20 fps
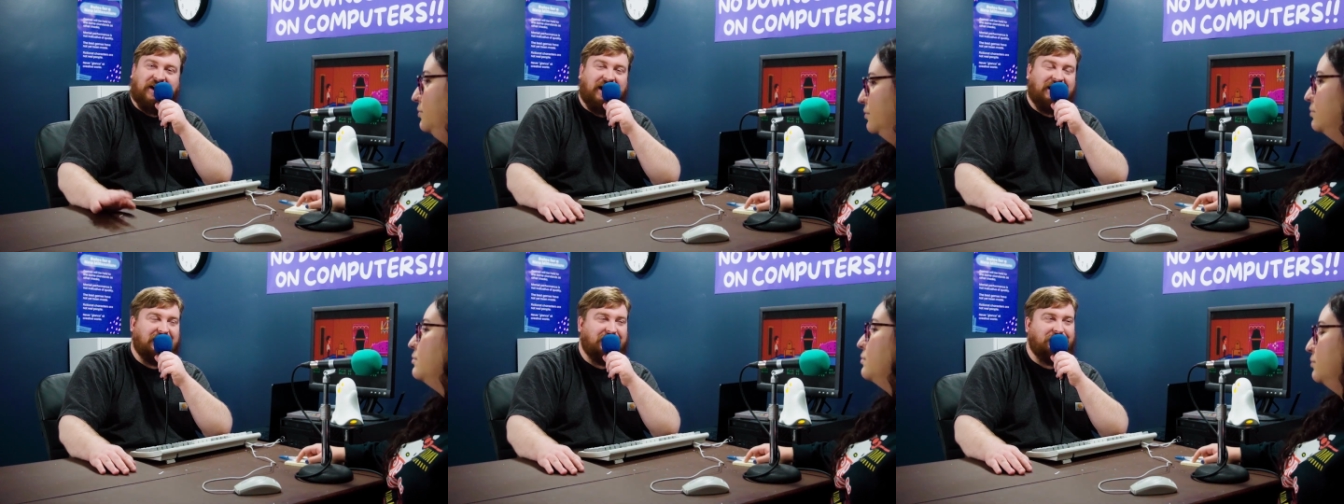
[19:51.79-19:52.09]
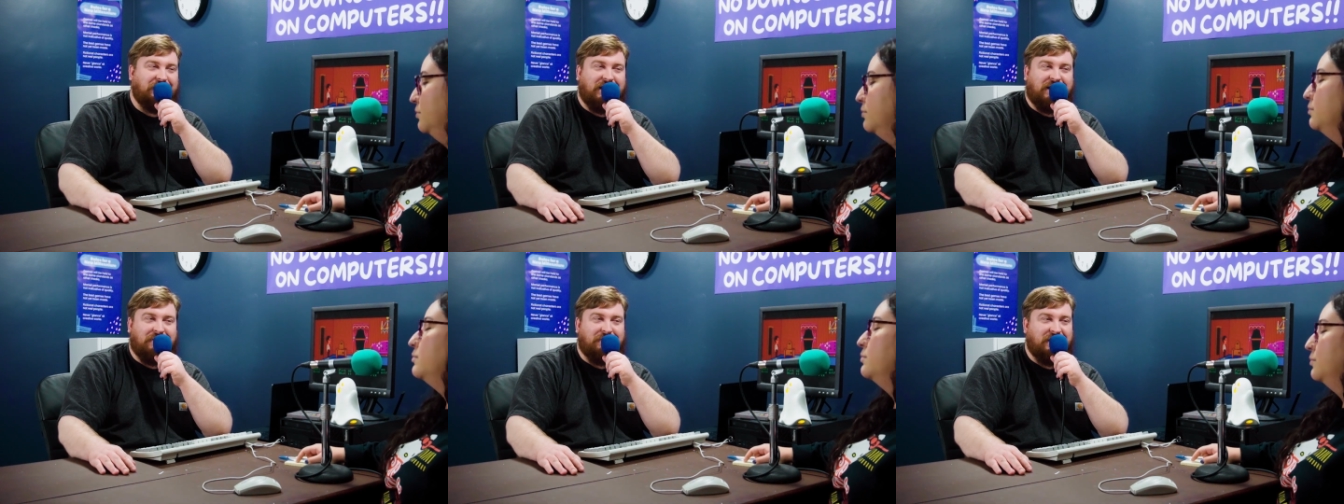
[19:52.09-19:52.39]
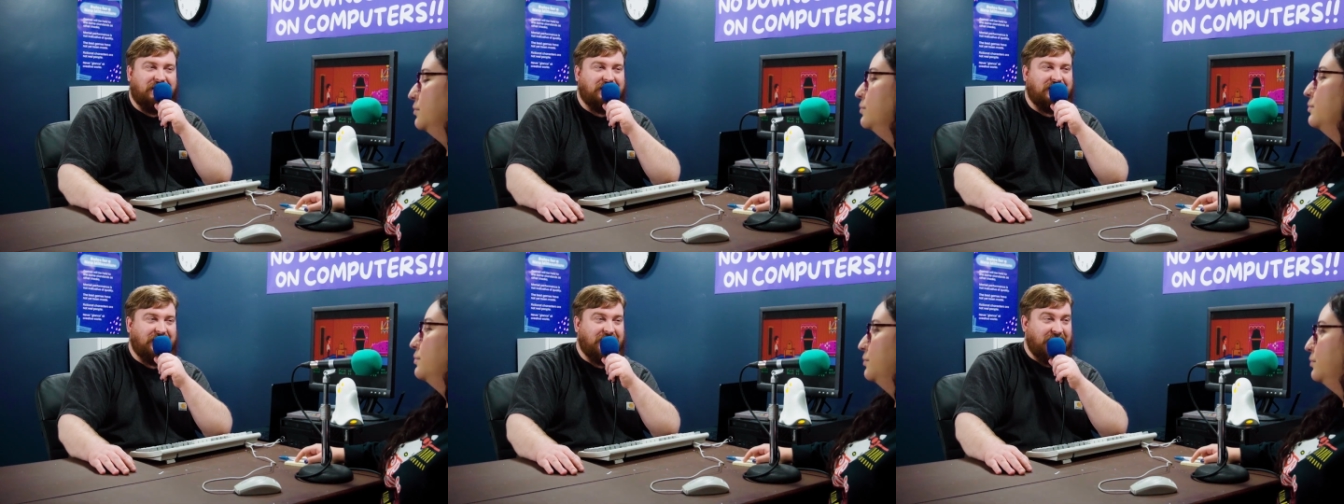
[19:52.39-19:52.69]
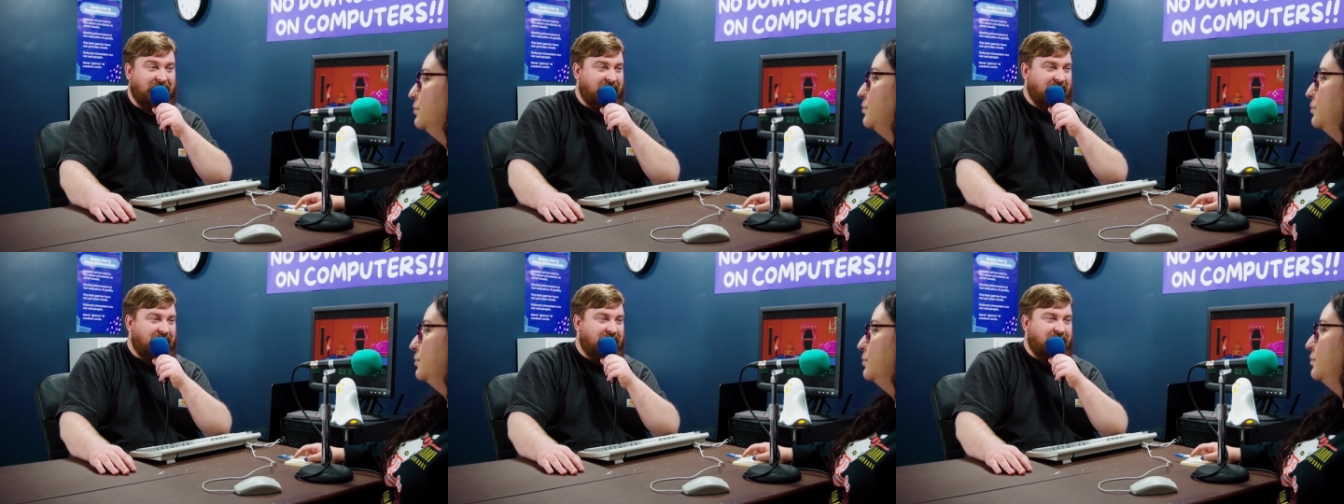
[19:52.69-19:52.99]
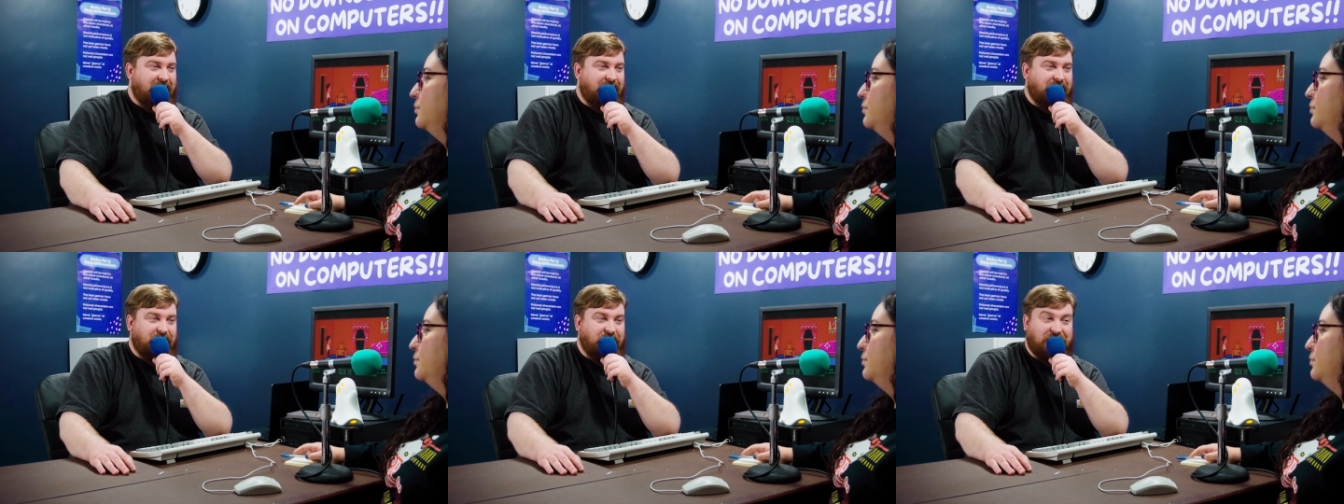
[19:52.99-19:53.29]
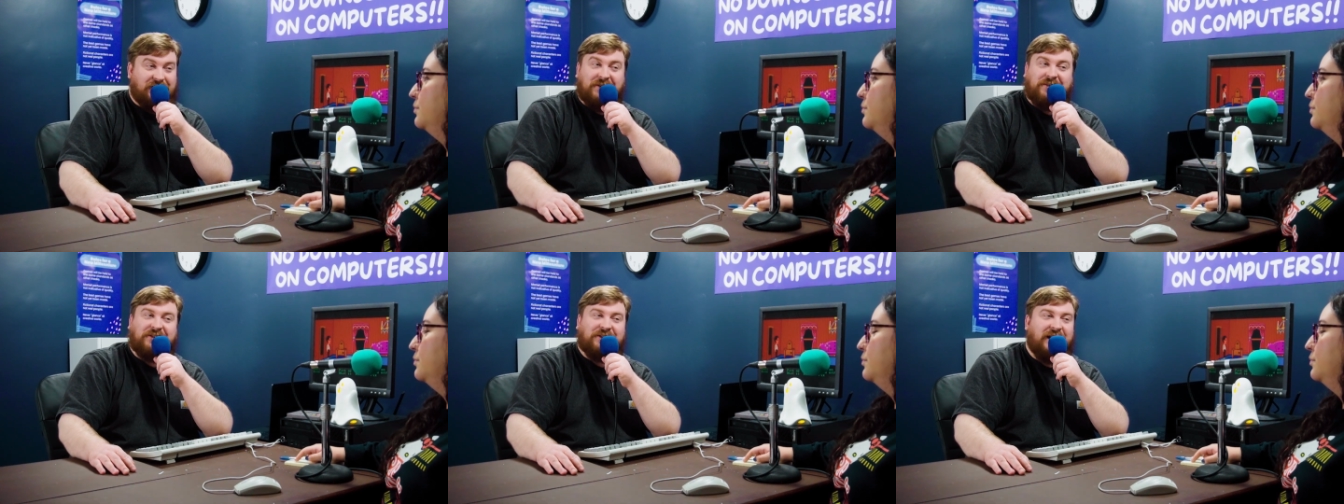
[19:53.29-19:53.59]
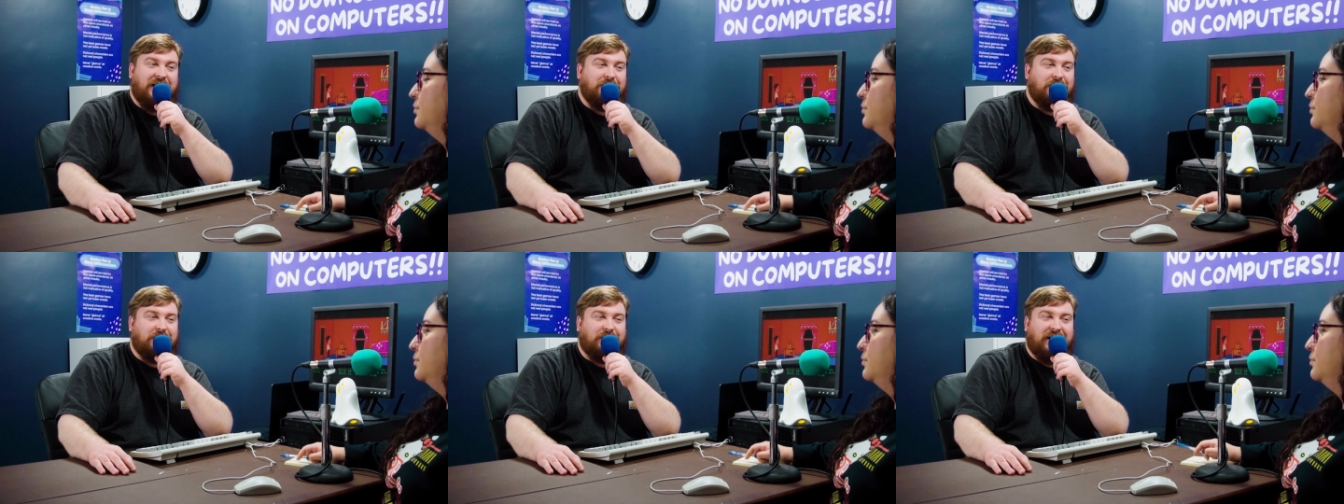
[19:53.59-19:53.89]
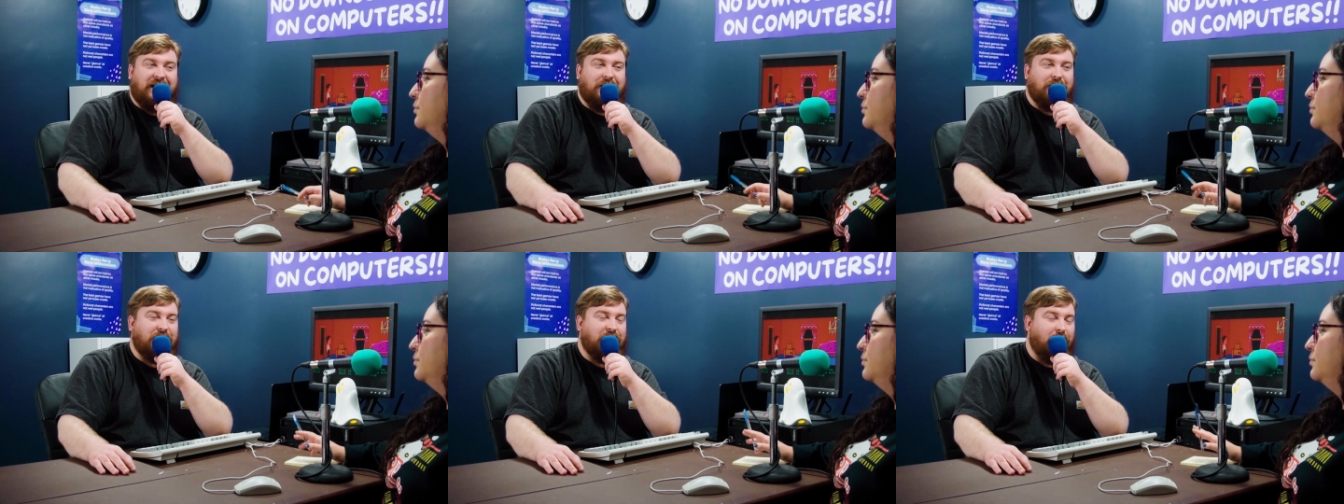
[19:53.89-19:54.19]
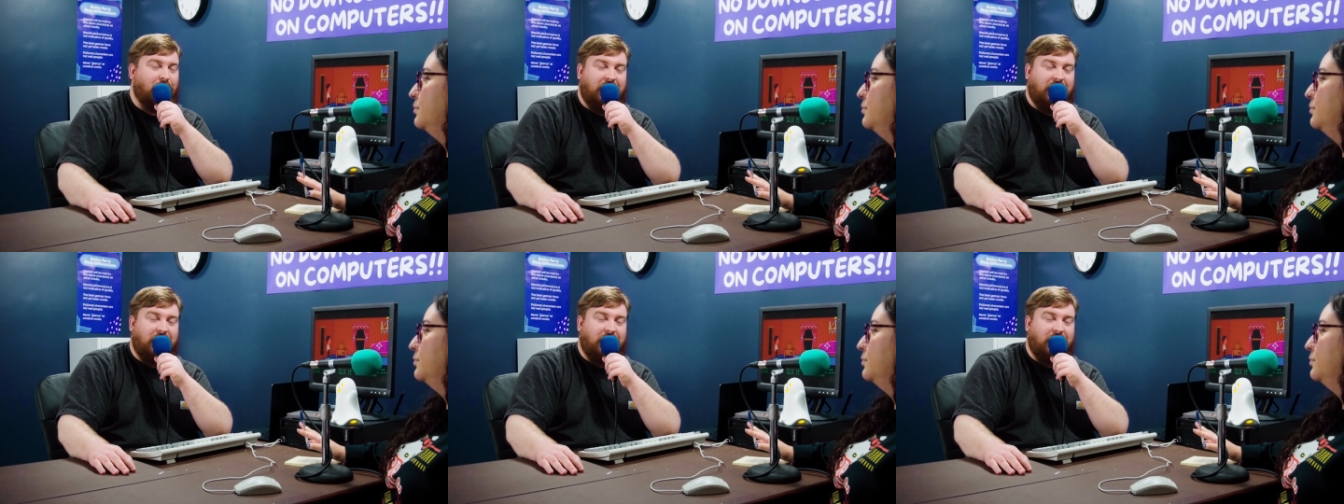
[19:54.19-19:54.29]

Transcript: Highly recommend it. there's no shame in playing with a